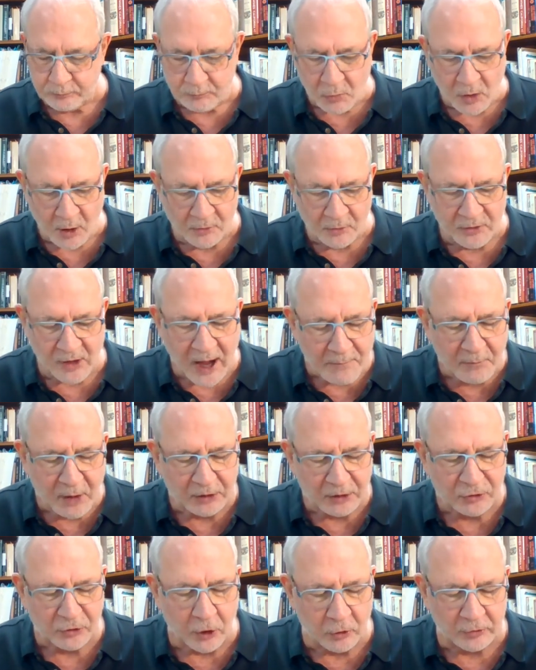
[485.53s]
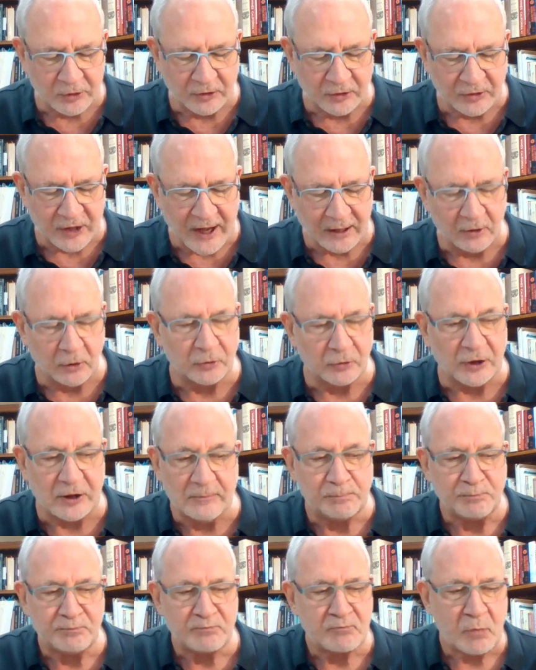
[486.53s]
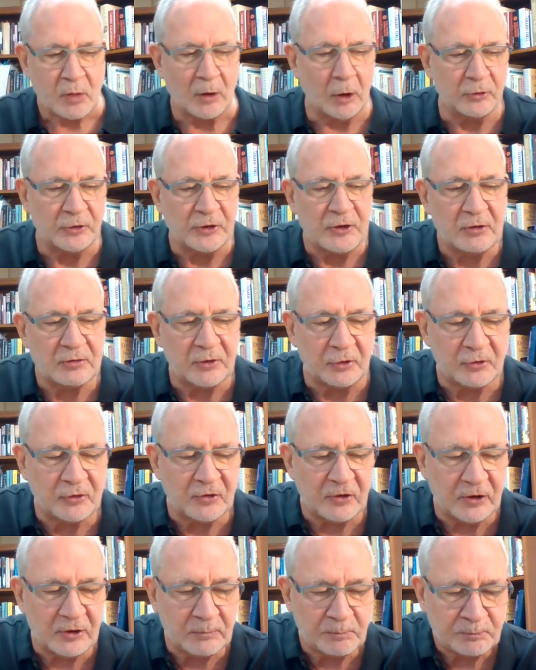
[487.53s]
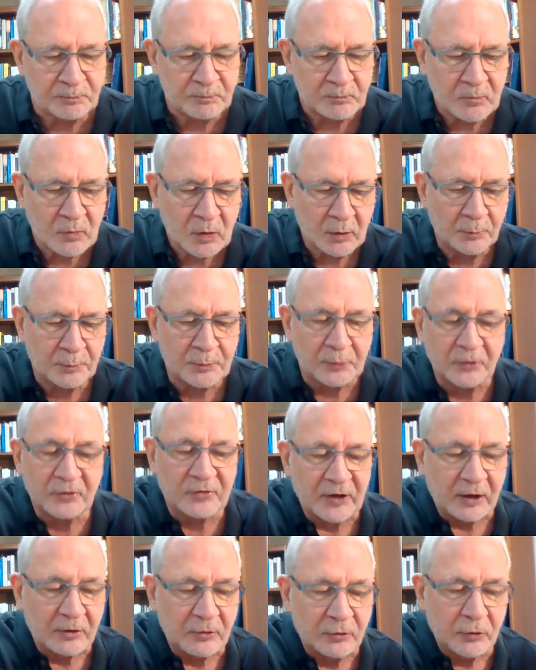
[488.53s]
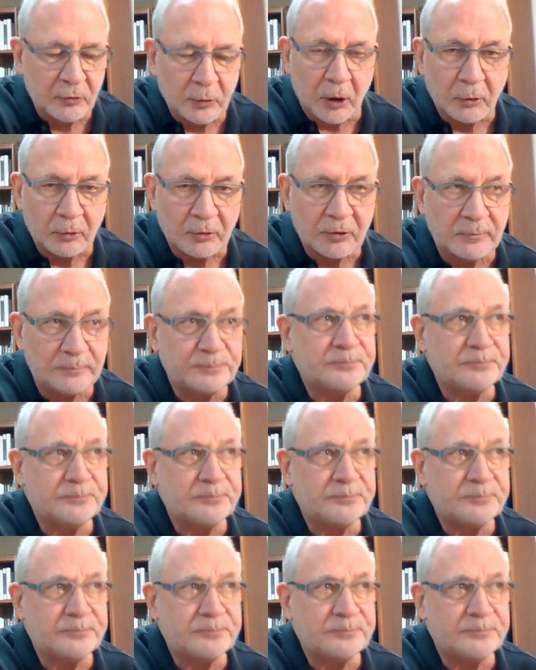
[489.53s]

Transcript: Not much oak in that, only 13% new oak.